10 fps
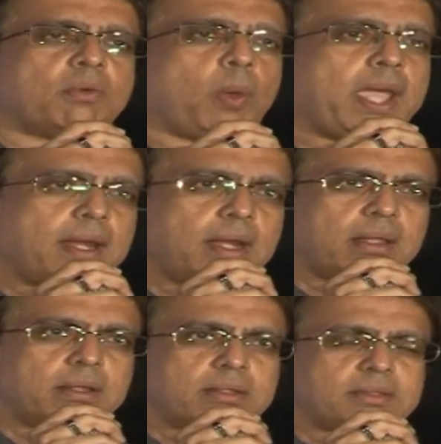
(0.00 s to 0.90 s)
unveil
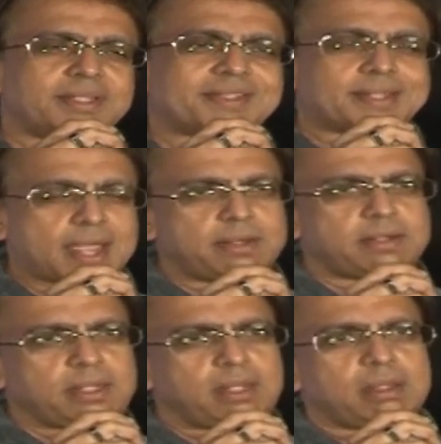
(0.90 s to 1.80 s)
the
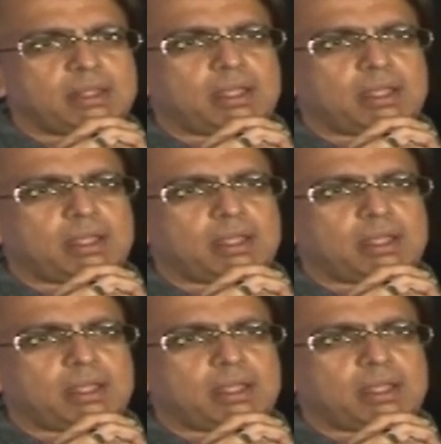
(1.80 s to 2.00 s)
standee